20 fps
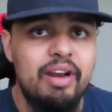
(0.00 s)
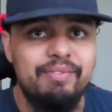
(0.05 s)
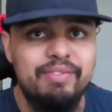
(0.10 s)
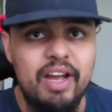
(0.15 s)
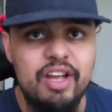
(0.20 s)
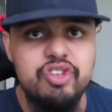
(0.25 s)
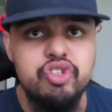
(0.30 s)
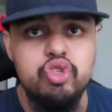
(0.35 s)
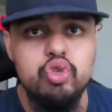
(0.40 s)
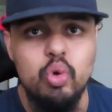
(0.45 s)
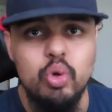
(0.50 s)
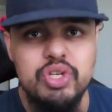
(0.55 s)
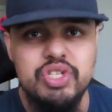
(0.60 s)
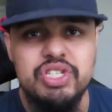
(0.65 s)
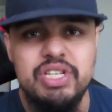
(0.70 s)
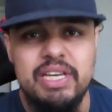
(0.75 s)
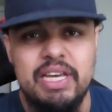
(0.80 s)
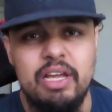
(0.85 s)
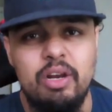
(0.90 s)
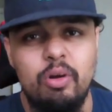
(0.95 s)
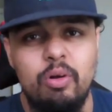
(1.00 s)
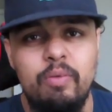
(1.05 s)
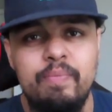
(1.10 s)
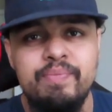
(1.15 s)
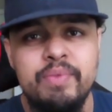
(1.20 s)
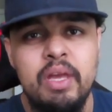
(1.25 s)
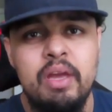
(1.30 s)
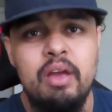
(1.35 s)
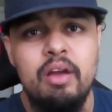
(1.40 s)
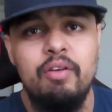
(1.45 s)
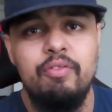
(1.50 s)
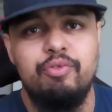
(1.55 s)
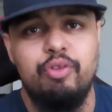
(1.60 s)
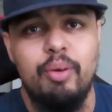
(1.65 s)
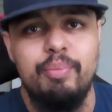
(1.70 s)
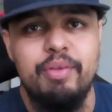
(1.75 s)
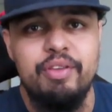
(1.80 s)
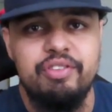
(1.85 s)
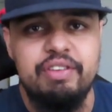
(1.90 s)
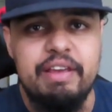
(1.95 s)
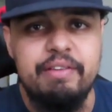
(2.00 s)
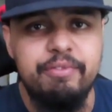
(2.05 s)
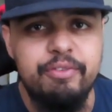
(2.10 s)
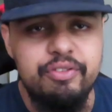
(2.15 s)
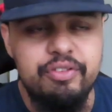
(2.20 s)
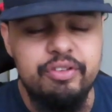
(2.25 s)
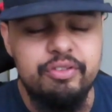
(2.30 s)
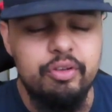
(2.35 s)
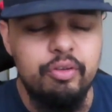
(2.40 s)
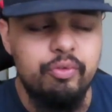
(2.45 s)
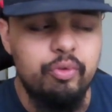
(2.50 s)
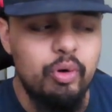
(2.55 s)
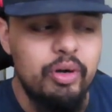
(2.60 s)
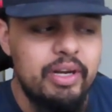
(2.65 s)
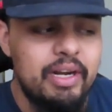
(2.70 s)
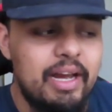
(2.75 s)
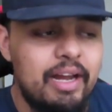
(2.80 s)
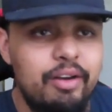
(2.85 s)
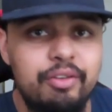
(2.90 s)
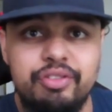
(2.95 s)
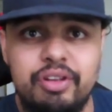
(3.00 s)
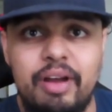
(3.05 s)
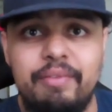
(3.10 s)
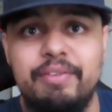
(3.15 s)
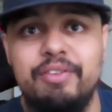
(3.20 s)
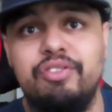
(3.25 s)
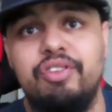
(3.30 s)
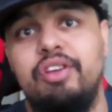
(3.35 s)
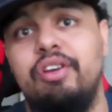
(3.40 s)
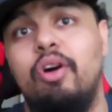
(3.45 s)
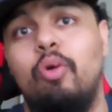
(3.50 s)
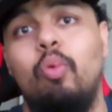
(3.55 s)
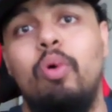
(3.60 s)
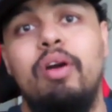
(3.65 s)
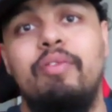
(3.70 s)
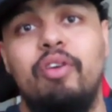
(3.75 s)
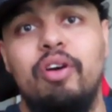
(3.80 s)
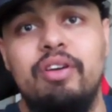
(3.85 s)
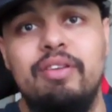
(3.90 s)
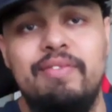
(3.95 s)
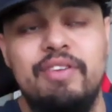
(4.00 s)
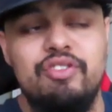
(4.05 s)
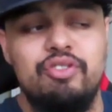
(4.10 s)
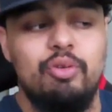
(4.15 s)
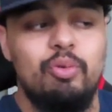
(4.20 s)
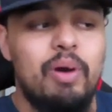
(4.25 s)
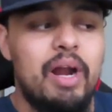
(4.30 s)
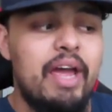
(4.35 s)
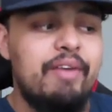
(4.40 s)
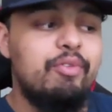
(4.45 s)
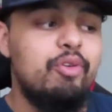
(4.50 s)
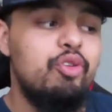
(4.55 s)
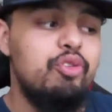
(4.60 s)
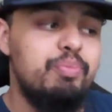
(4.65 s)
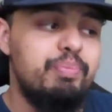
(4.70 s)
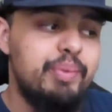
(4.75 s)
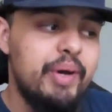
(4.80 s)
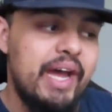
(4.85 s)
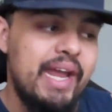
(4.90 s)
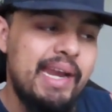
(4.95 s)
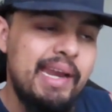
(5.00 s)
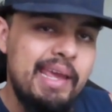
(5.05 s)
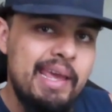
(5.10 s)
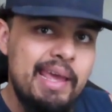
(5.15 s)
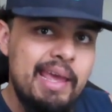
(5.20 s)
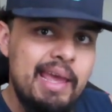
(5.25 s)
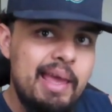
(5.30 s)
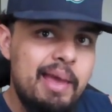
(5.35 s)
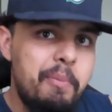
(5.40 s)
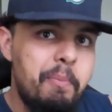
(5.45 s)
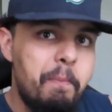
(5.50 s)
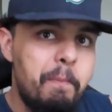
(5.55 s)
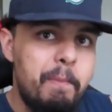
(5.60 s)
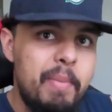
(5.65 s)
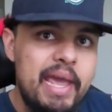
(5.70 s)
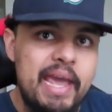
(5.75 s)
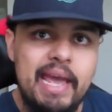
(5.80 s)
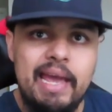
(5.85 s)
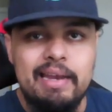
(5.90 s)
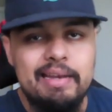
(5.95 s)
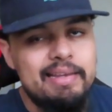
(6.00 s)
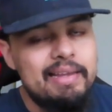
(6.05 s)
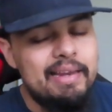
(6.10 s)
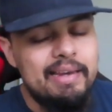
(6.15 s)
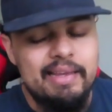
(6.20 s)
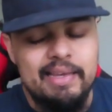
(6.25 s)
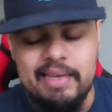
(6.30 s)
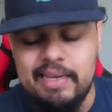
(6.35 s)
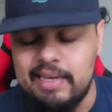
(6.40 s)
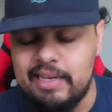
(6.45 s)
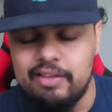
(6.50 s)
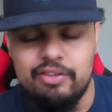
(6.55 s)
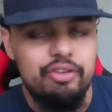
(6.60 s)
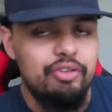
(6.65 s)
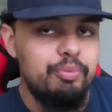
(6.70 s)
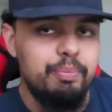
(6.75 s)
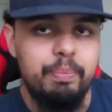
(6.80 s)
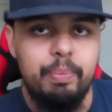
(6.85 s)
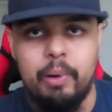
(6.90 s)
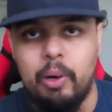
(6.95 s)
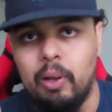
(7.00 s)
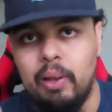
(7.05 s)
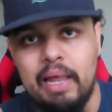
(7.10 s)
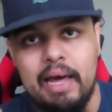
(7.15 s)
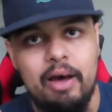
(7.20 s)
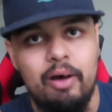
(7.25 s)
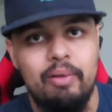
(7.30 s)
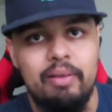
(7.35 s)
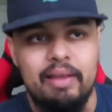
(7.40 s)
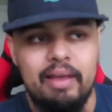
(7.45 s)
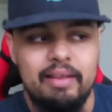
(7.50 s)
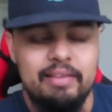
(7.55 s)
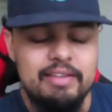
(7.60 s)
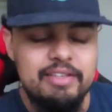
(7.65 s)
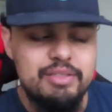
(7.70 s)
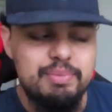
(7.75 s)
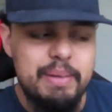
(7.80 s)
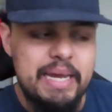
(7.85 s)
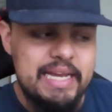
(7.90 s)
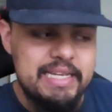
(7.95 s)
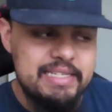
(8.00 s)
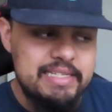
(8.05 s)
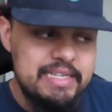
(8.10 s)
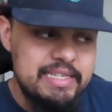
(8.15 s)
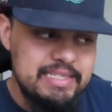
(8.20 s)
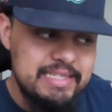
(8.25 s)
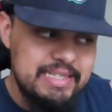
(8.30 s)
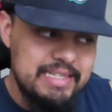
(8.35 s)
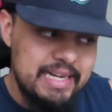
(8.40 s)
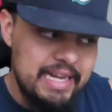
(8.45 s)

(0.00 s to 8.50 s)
I've got George Kittle from the San Francisco 49ers, obviously one of our division rivals, but man, did he just ball out this past season.